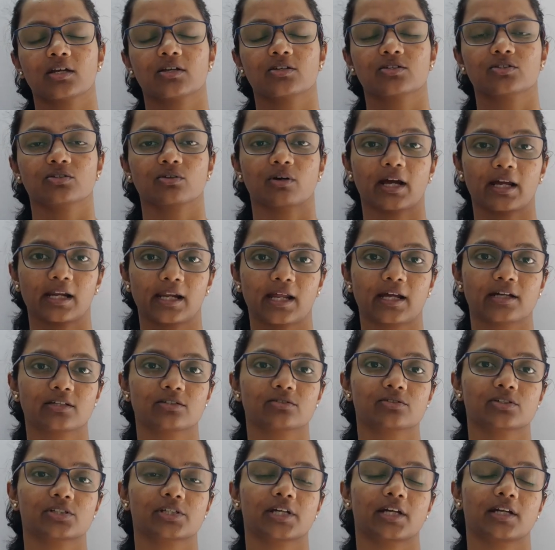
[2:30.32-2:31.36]
So I
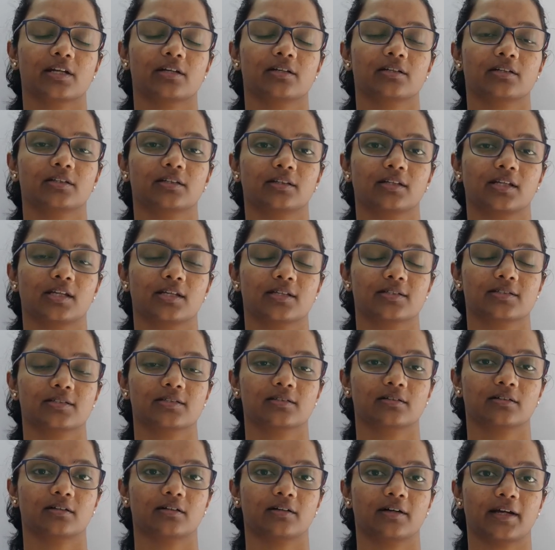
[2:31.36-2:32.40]
like to share
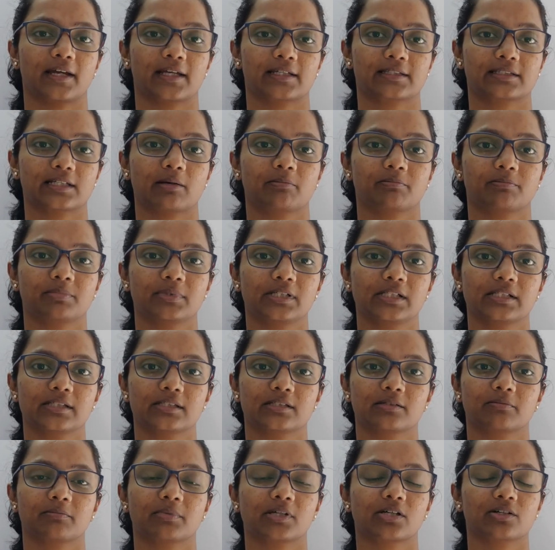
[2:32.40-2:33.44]
these
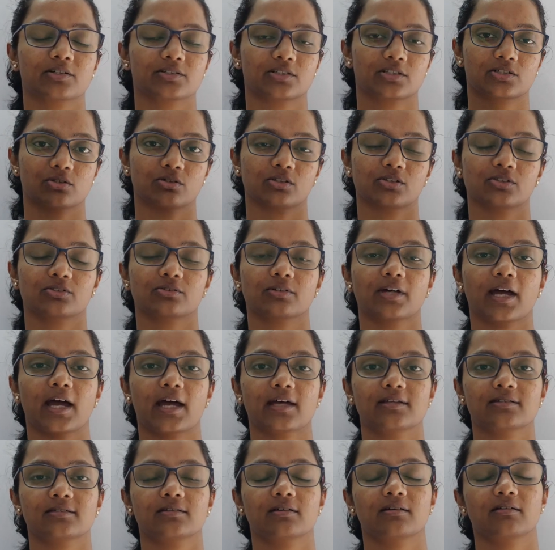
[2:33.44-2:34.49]
examples because it also
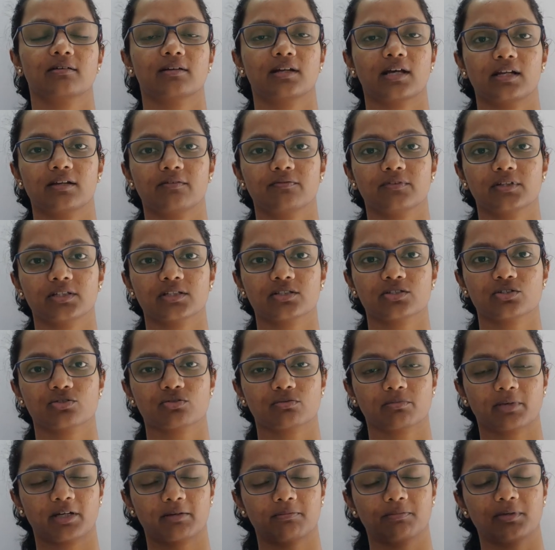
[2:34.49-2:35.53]
has relevance
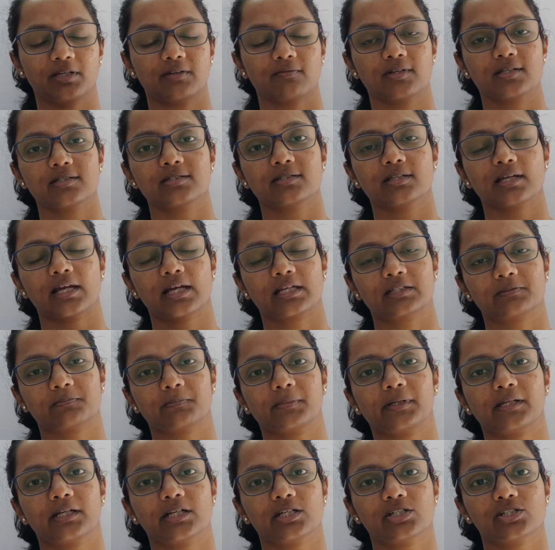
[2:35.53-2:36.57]
to my previous
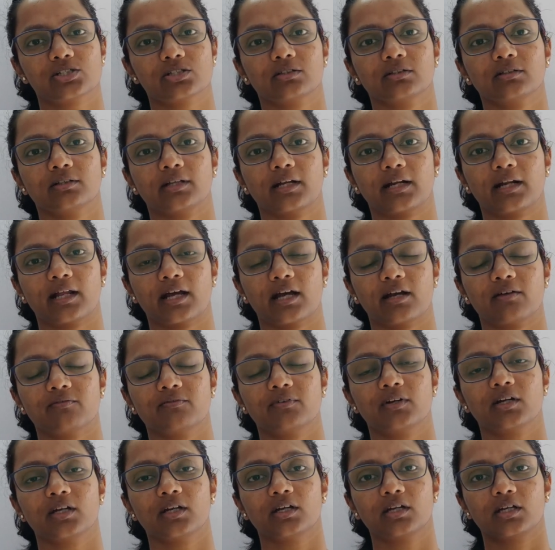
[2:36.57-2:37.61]
explanation that I
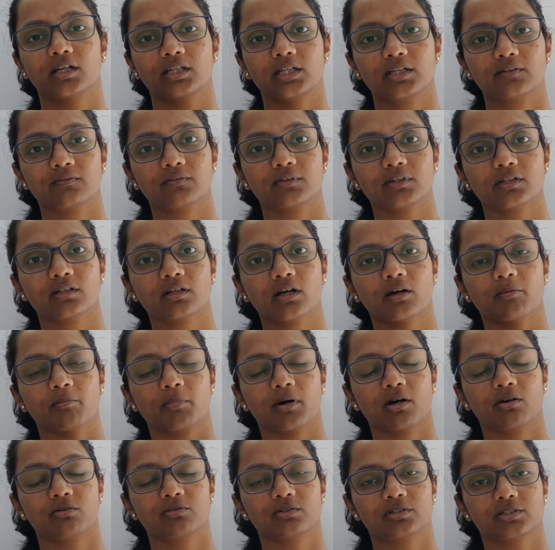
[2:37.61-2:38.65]
have given
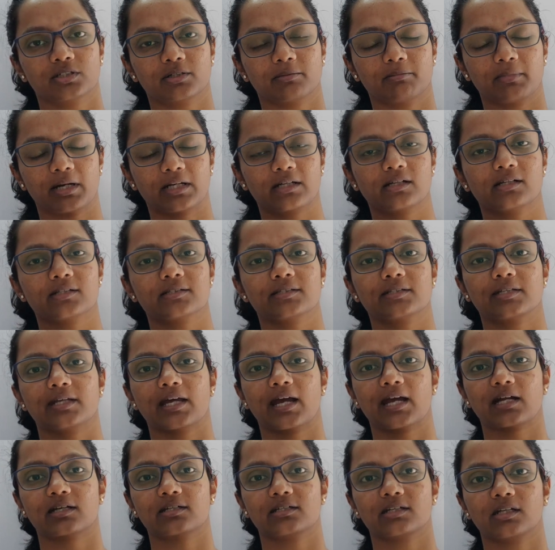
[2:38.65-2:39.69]
about metals
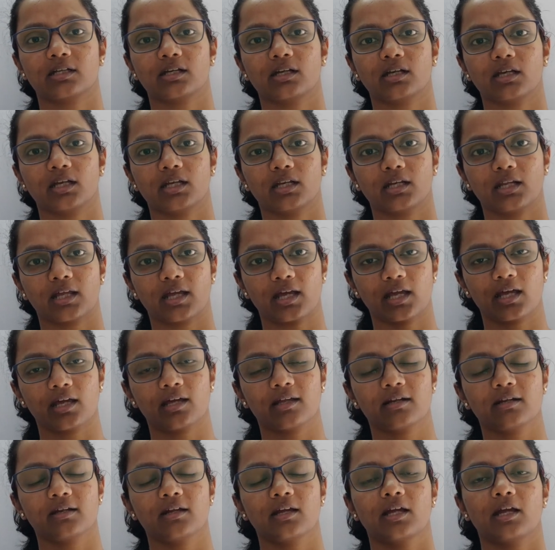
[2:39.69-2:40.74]
reacting in
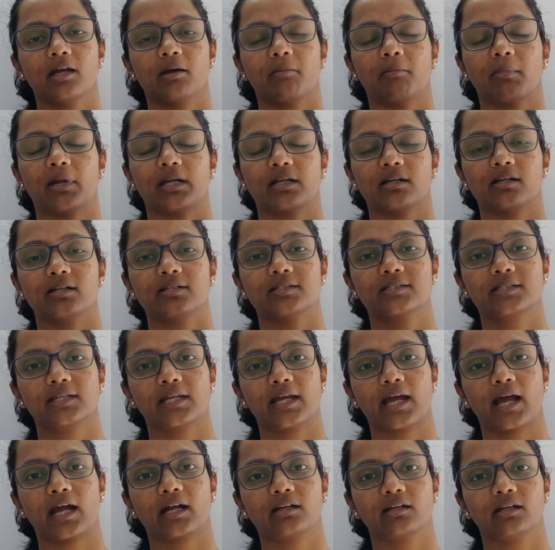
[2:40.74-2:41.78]
air, metals
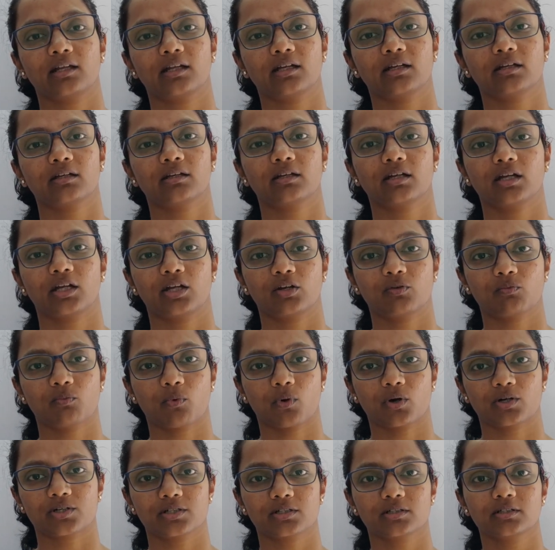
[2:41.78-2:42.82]
reacting in
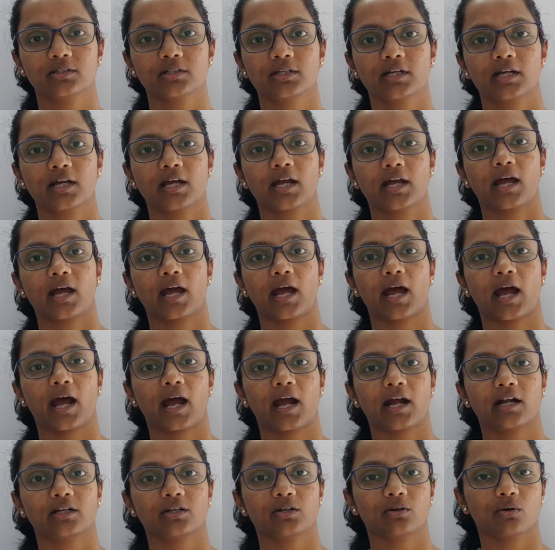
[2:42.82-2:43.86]
water.
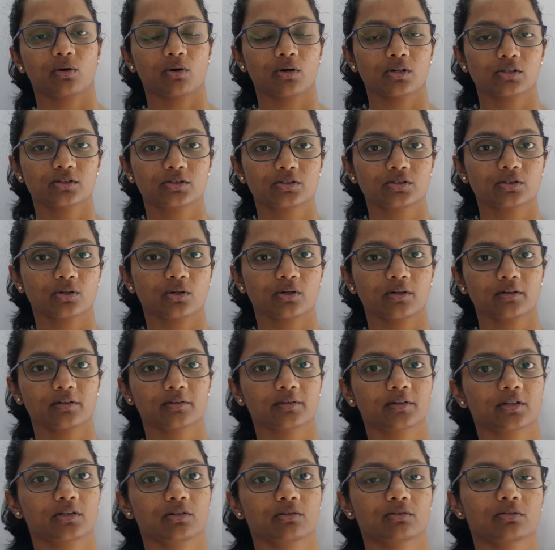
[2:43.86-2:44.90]
And also,
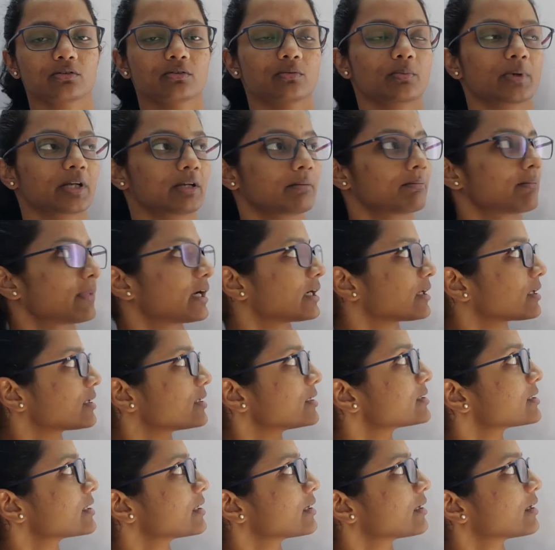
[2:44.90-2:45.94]
you know, when
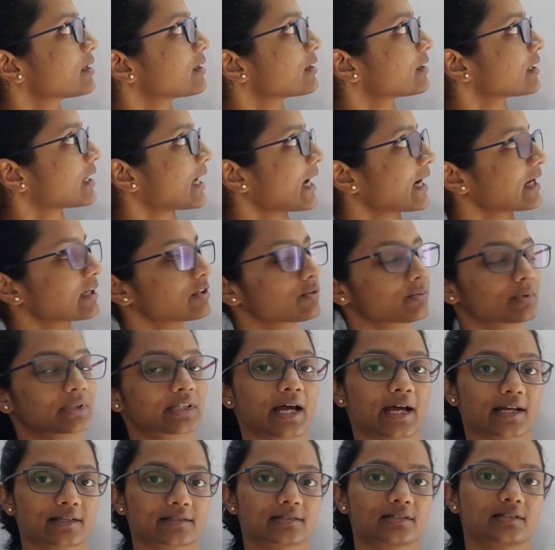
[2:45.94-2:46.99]
metals react
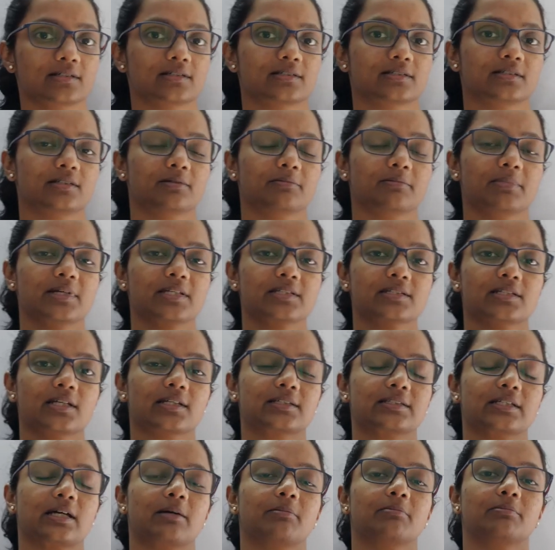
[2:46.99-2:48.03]
with acids, the best
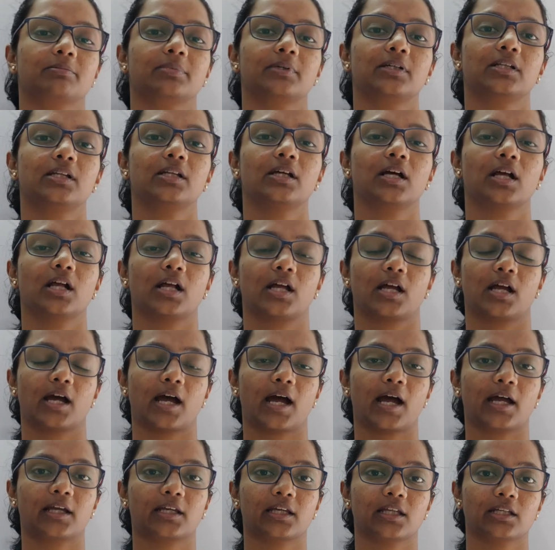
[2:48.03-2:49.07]
example
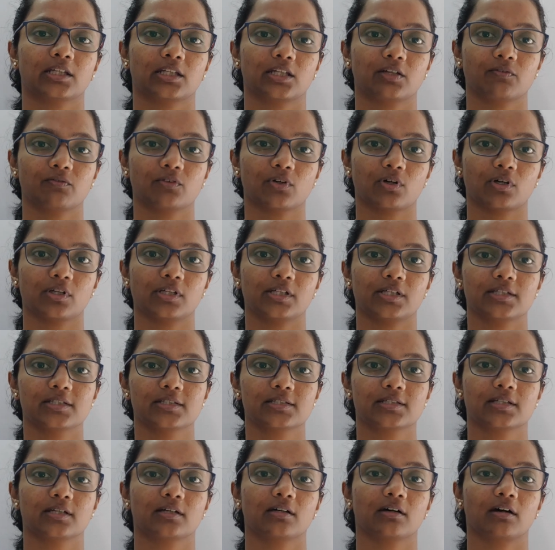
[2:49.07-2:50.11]
I can give you all
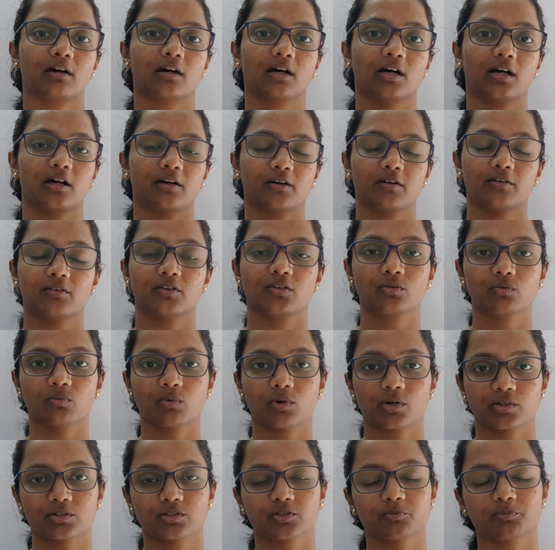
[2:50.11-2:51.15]
is you
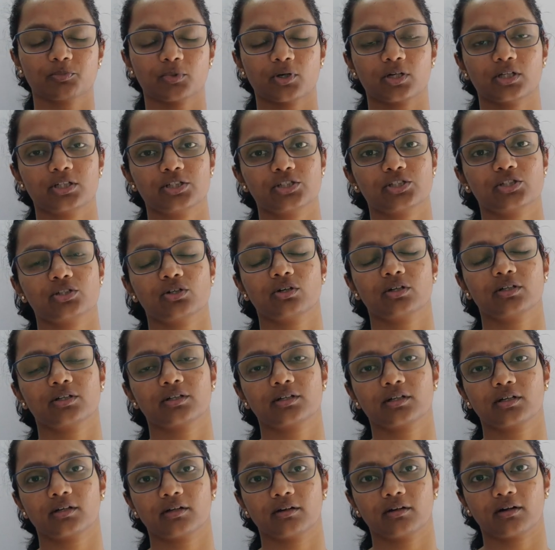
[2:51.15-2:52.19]
want to polish
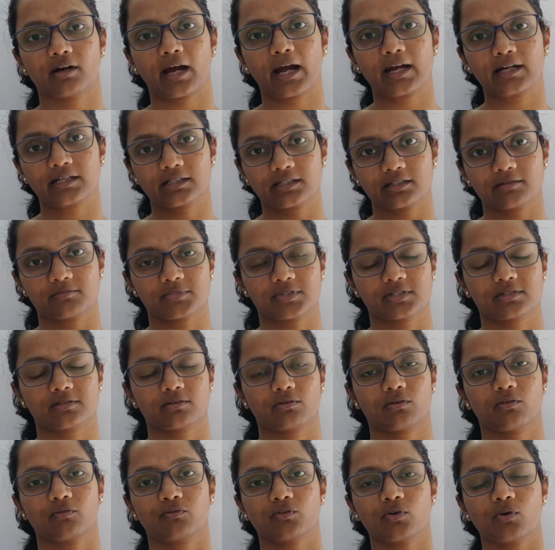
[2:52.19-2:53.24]
your
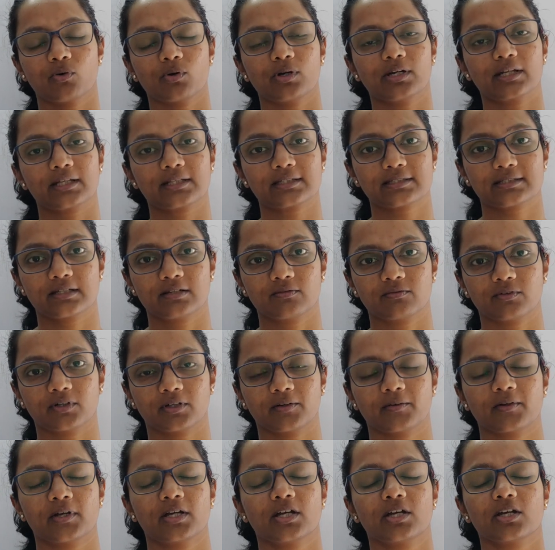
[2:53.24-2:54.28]
items of gold and
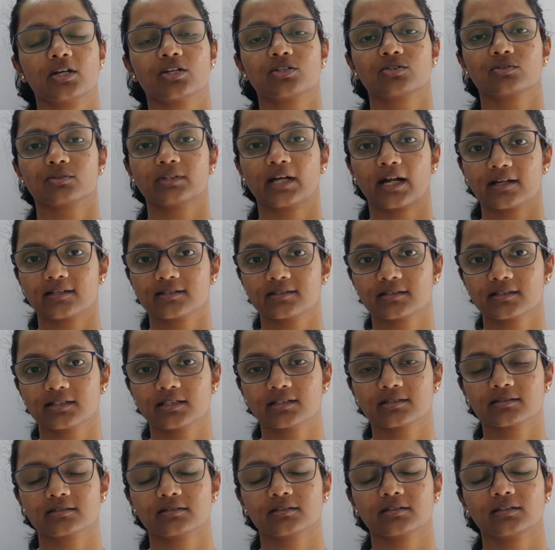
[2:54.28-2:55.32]
silver. So that is the
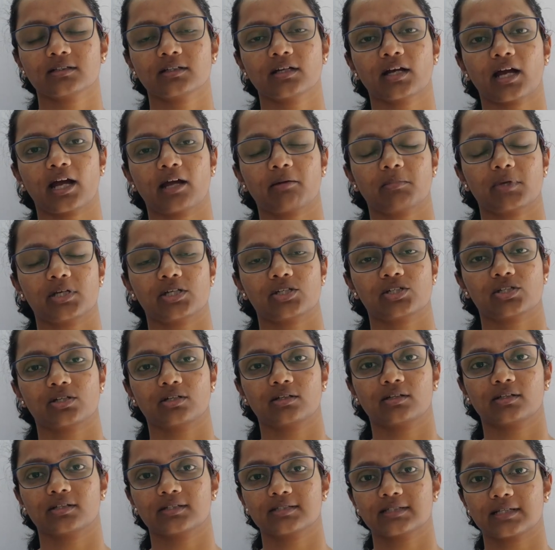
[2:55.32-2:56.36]
reason I
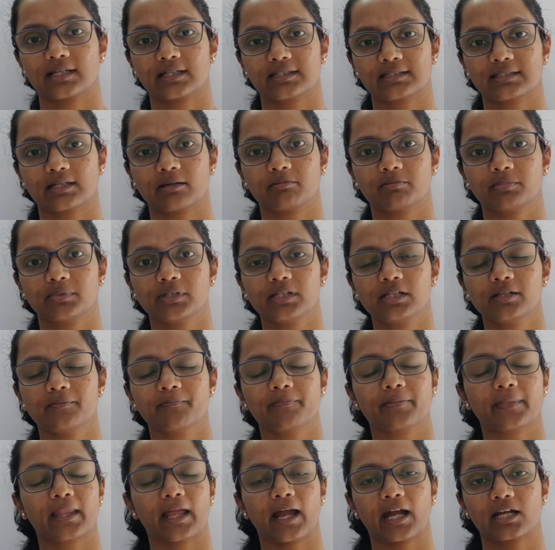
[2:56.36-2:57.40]
mentioned this example.
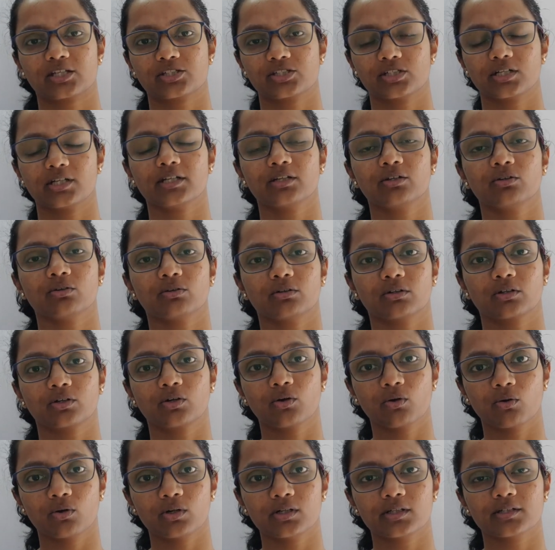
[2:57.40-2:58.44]
Actually,
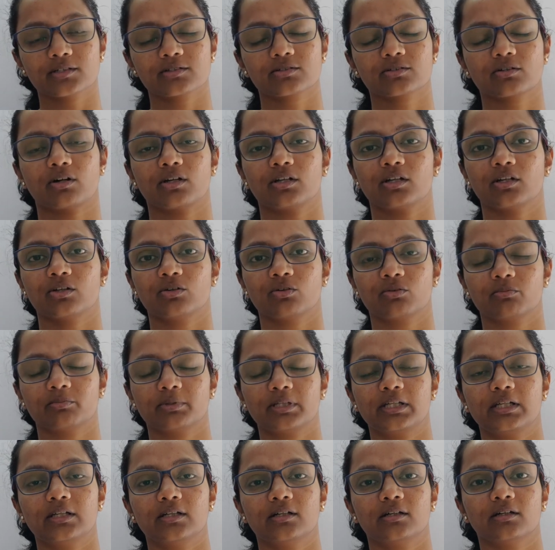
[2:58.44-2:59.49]
gold is called a
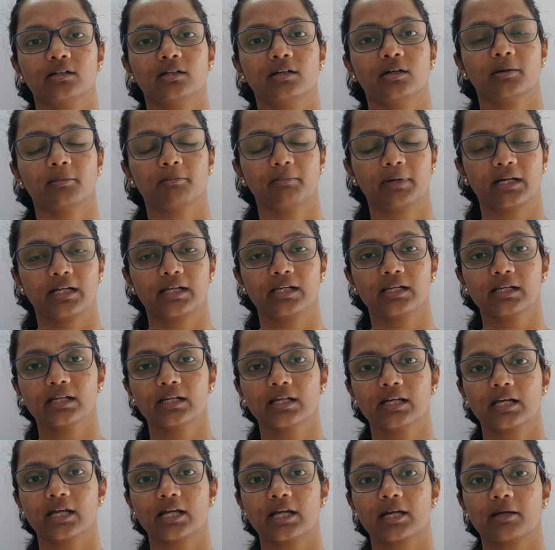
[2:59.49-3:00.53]
noble metal
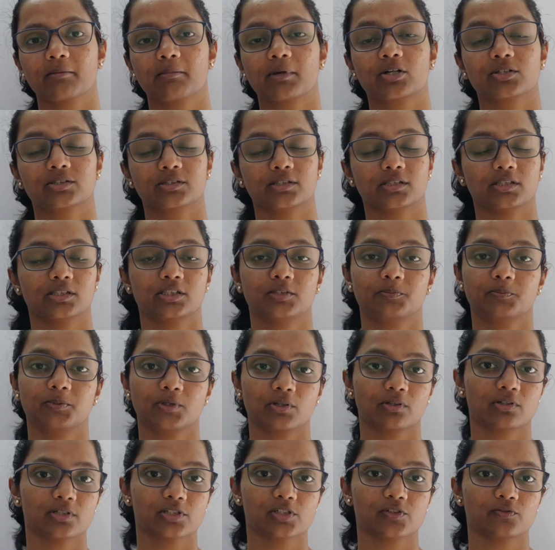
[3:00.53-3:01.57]
because in its
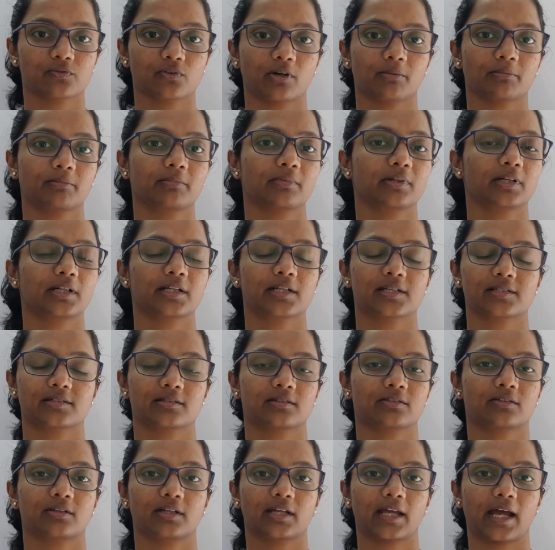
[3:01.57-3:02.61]
purest form, it
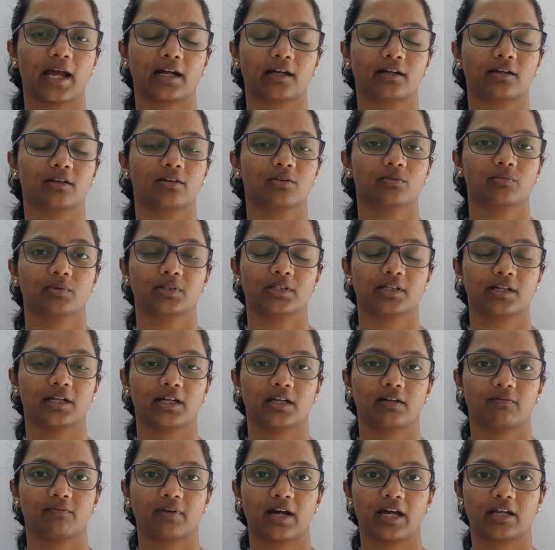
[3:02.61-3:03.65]
doesn't react with
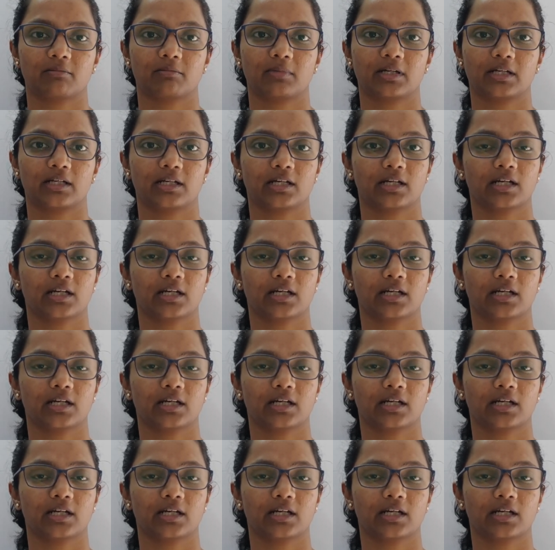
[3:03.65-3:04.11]
the environment.